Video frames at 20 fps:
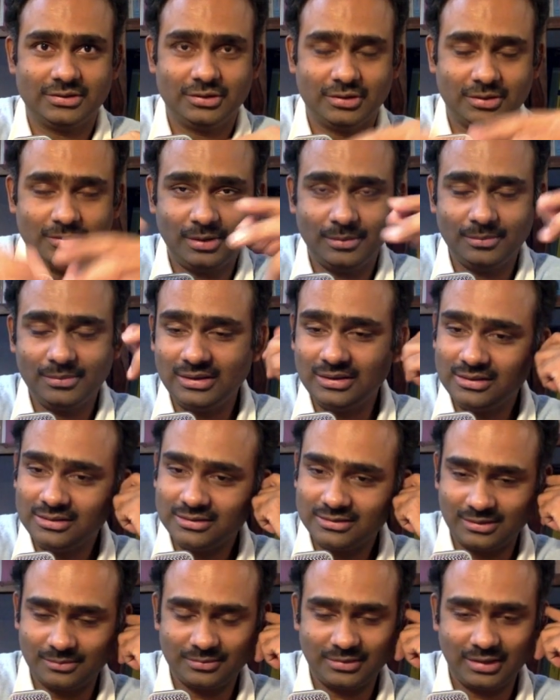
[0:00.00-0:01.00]
You remember,
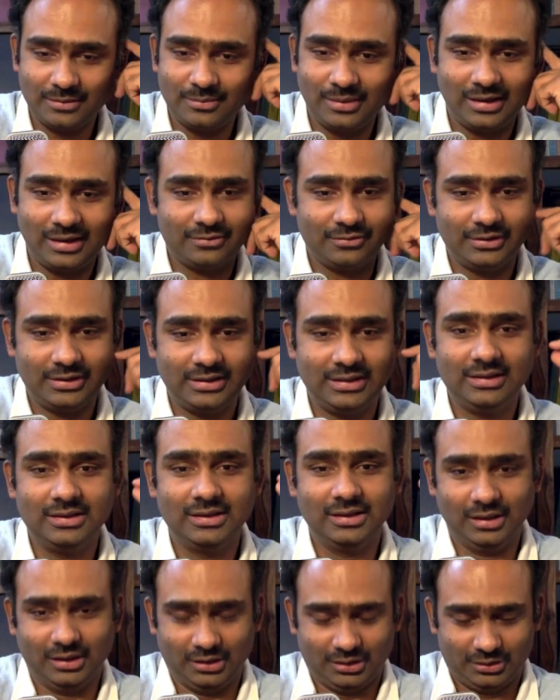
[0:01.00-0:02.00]
sometime back we
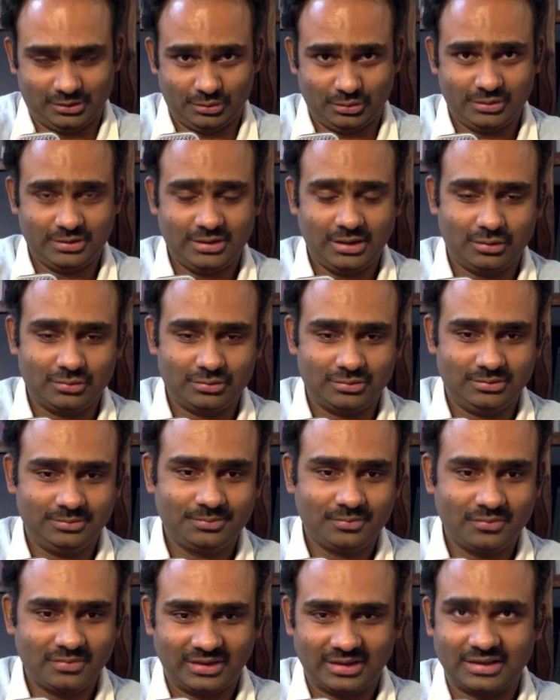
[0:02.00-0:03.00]
wrote down
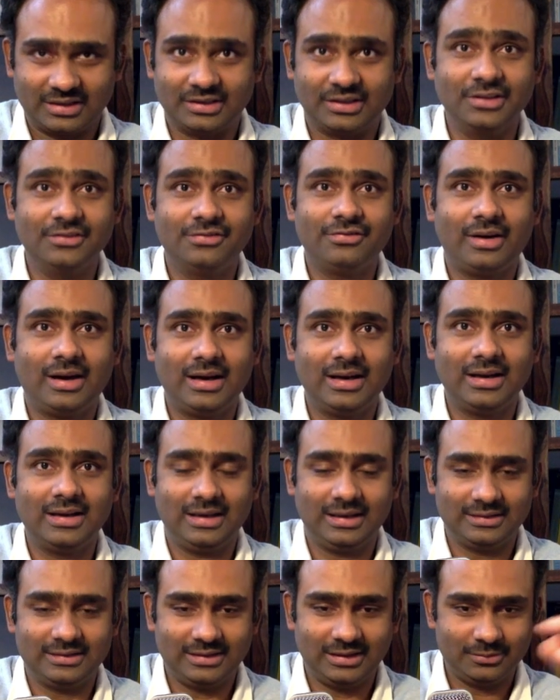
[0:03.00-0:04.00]
d phi
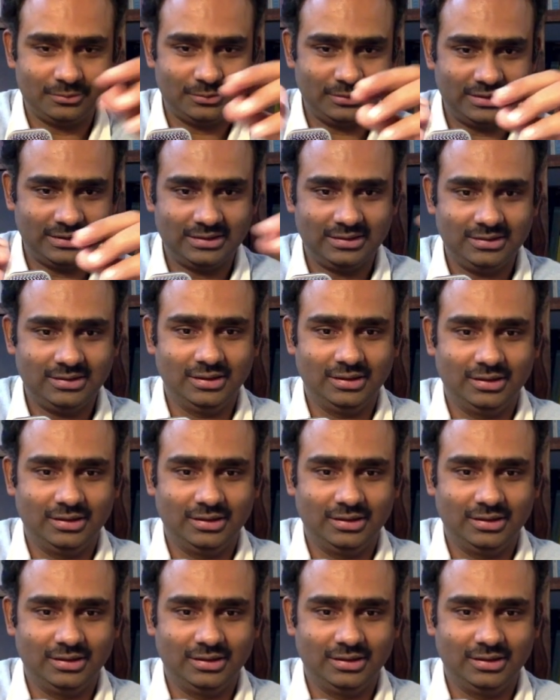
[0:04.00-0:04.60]
and then we